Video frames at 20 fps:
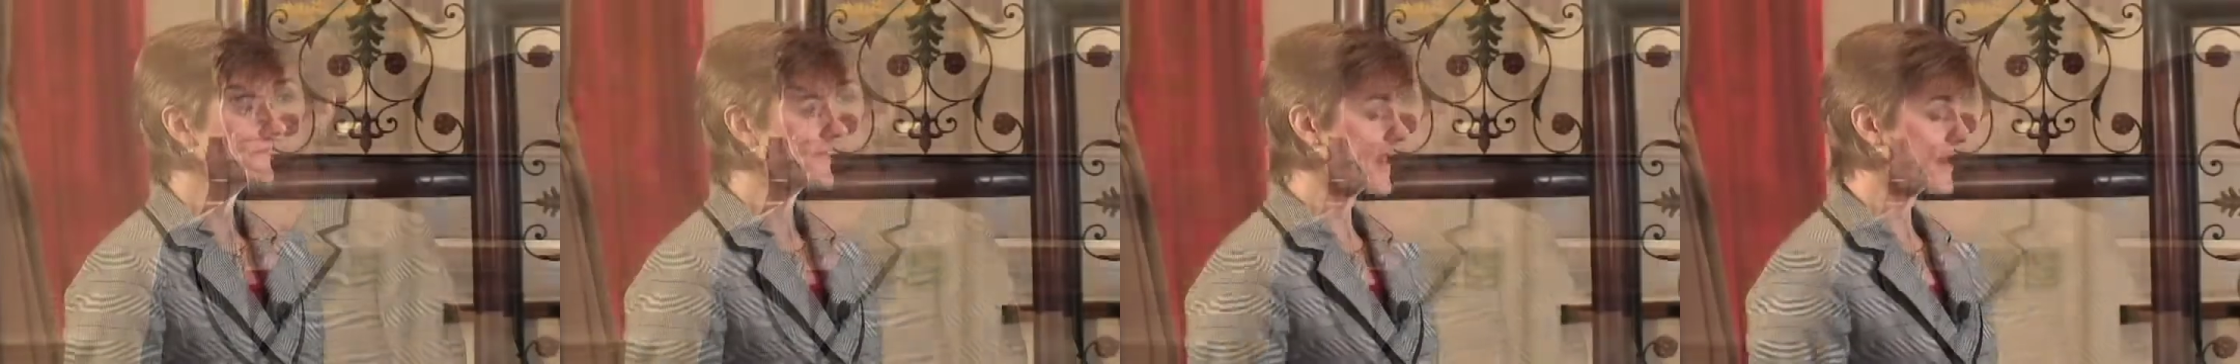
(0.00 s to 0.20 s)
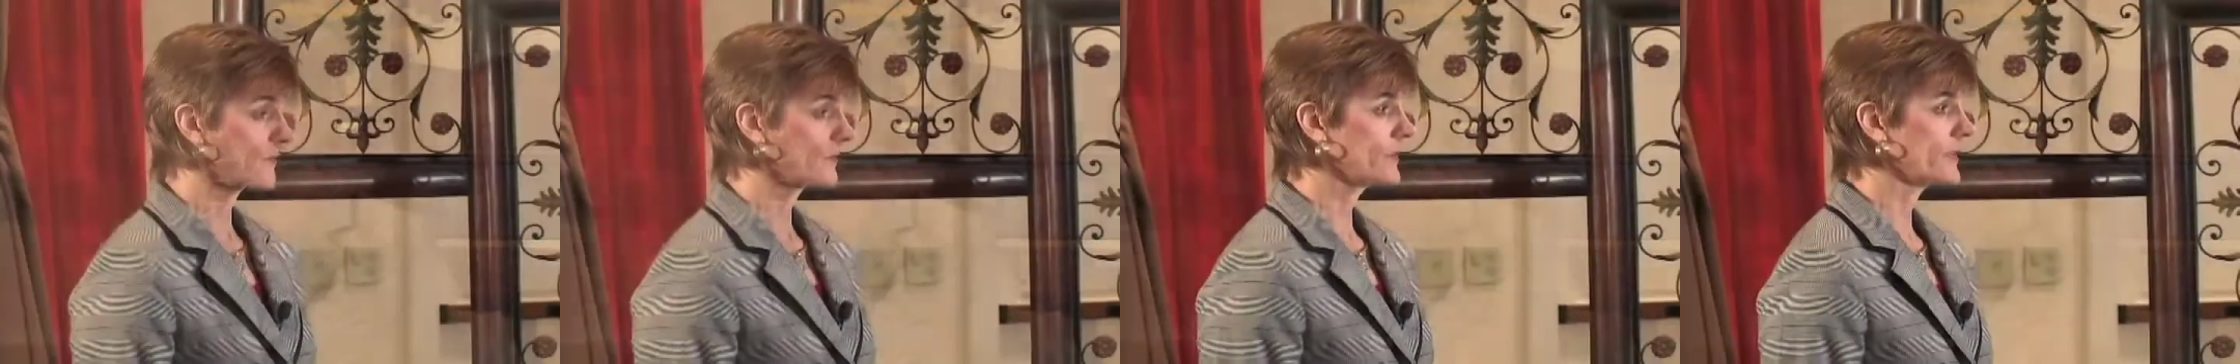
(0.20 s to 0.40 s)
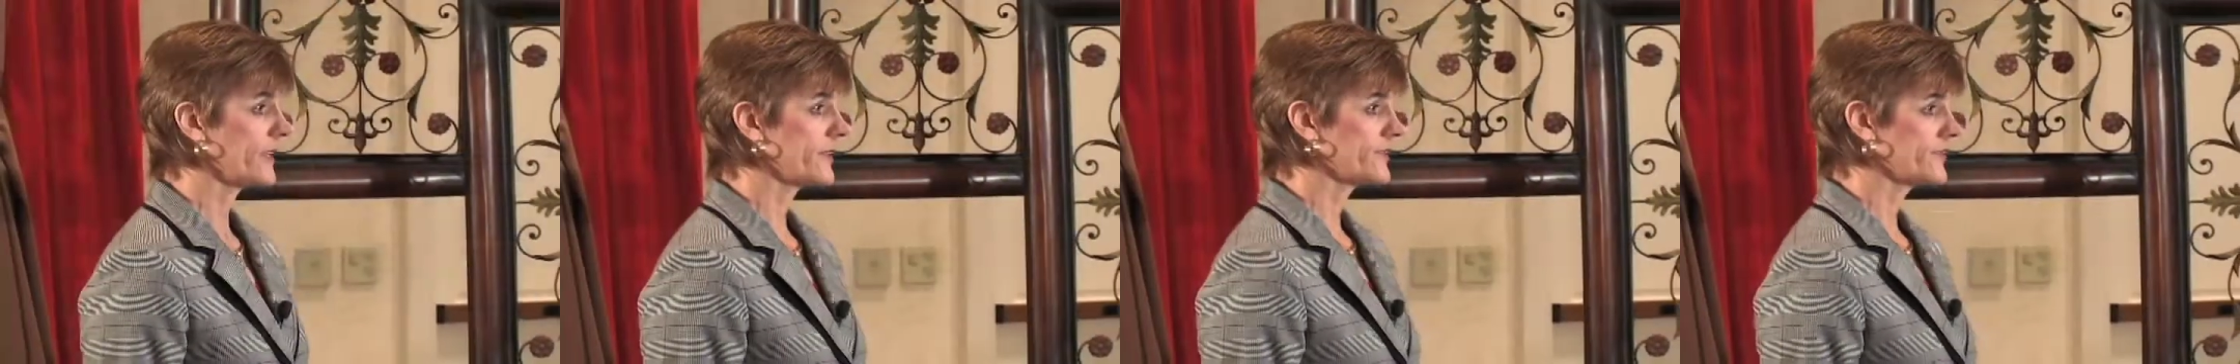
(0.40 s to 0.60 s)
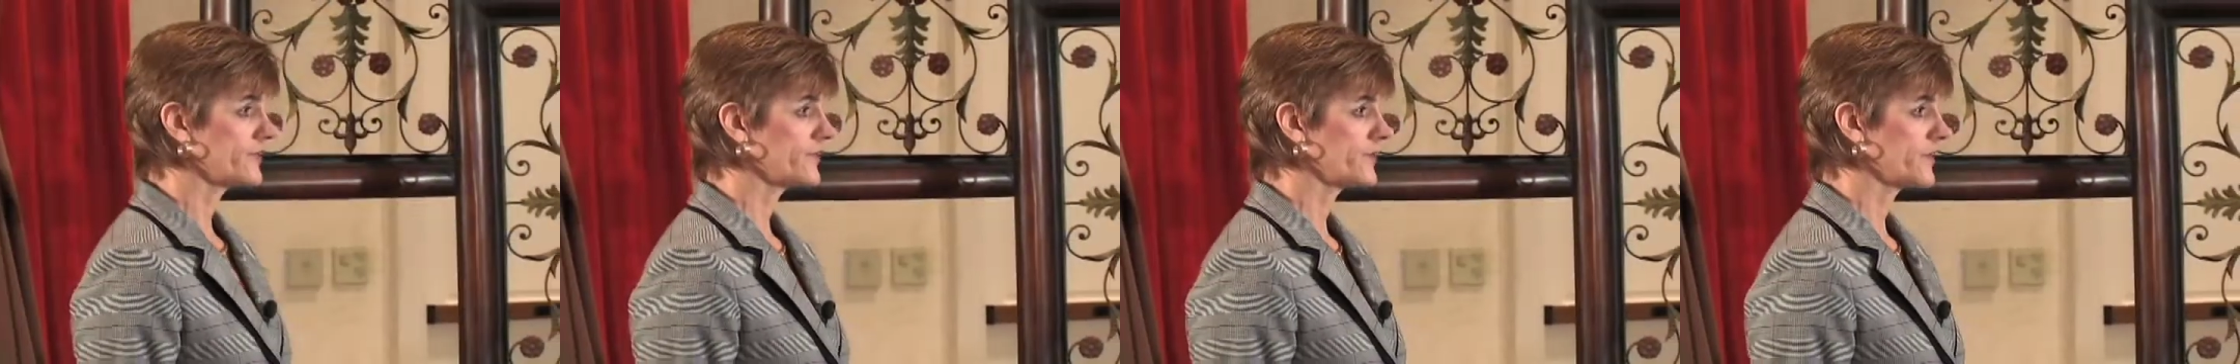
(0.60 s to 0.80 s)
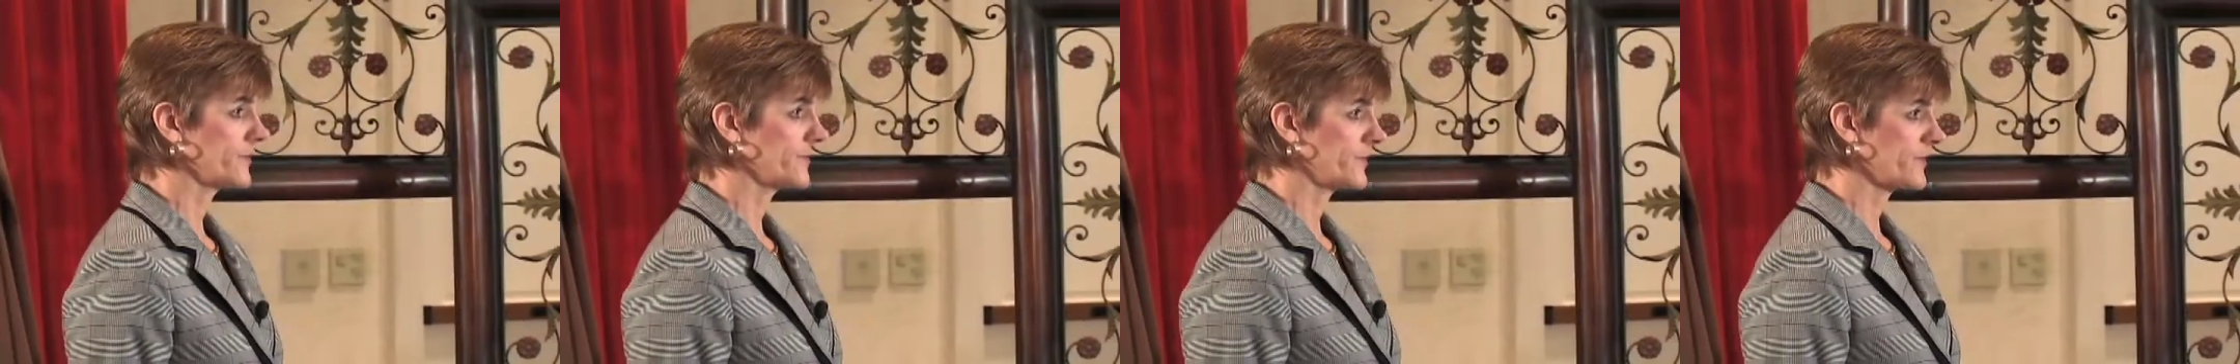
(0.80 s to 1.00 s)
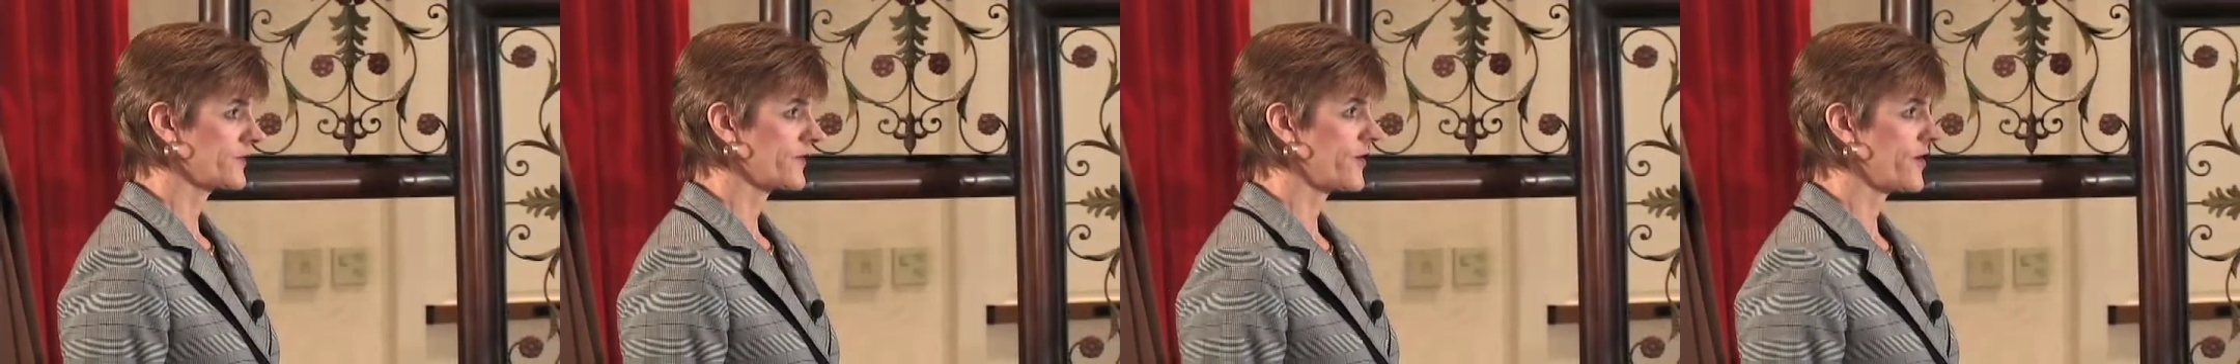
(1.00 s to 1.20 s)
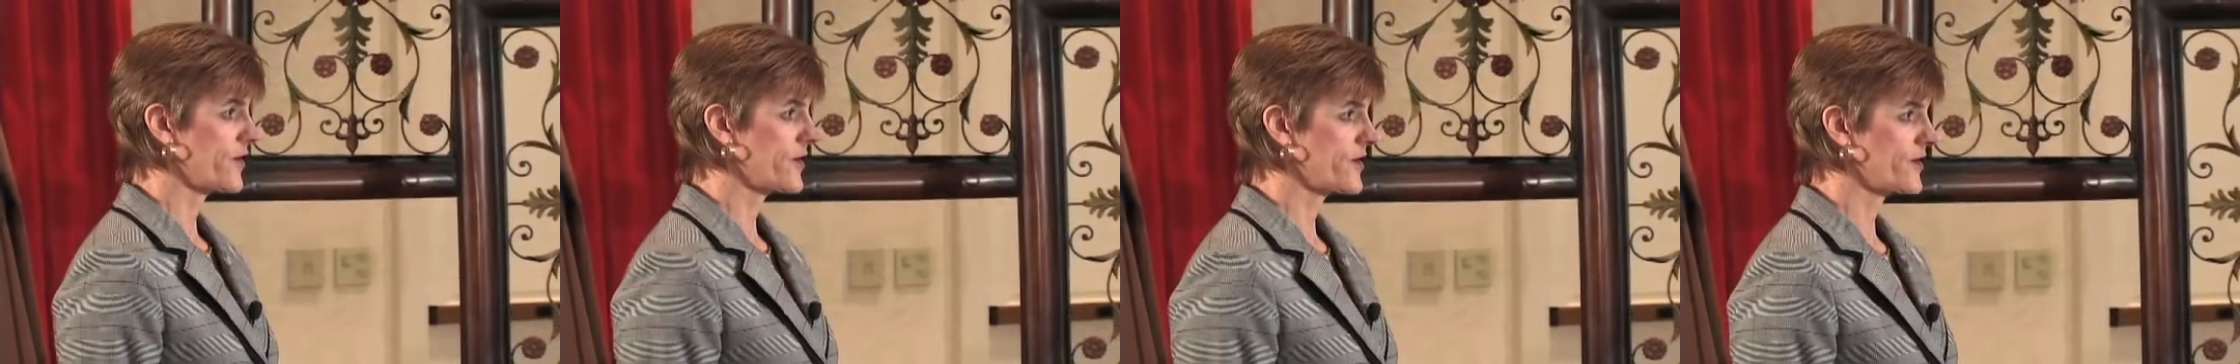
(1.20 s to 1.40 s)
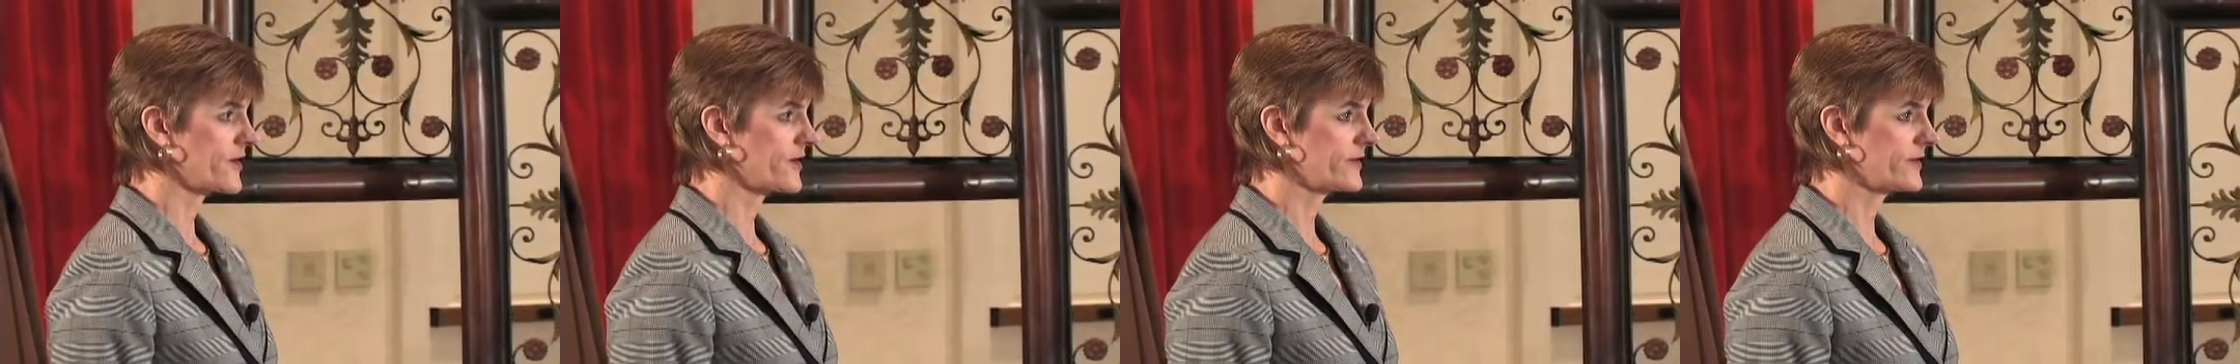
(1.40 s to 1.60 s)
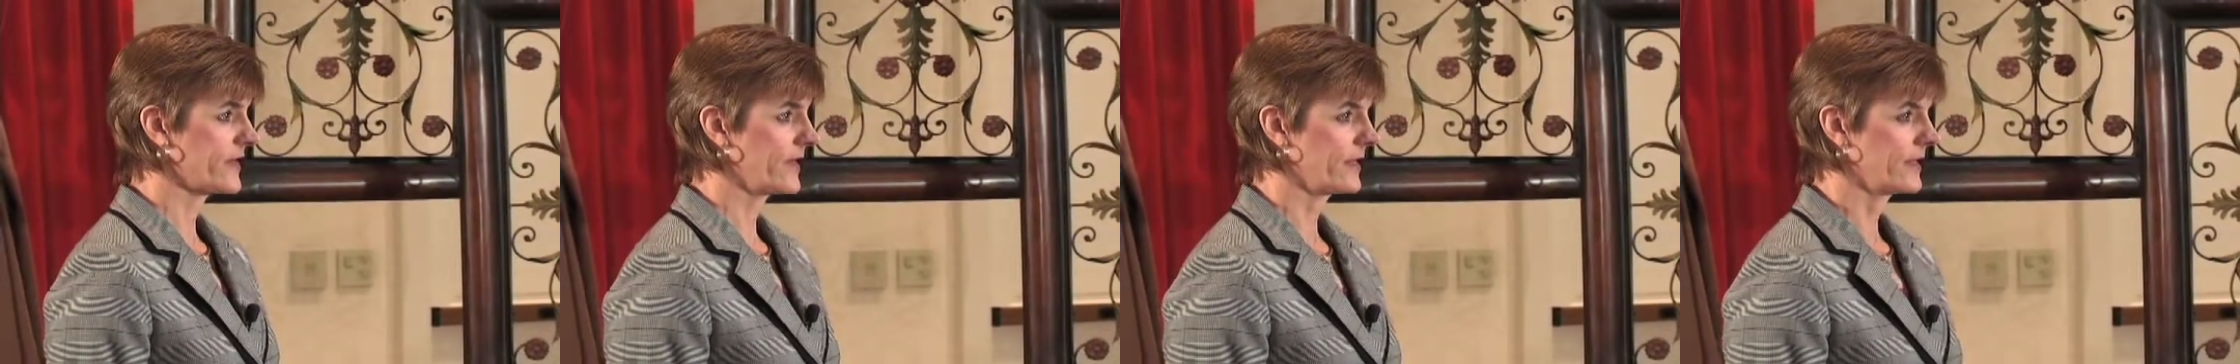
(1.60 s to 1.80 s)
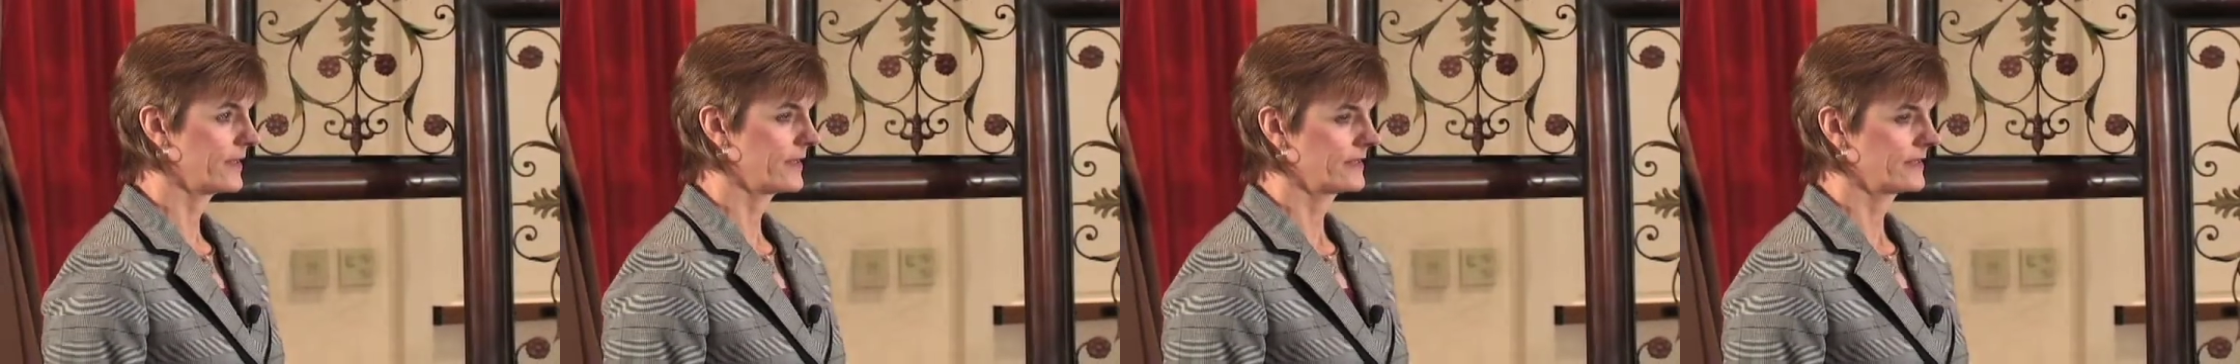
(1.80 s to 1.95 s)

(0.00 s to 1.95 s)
that relationship was hard,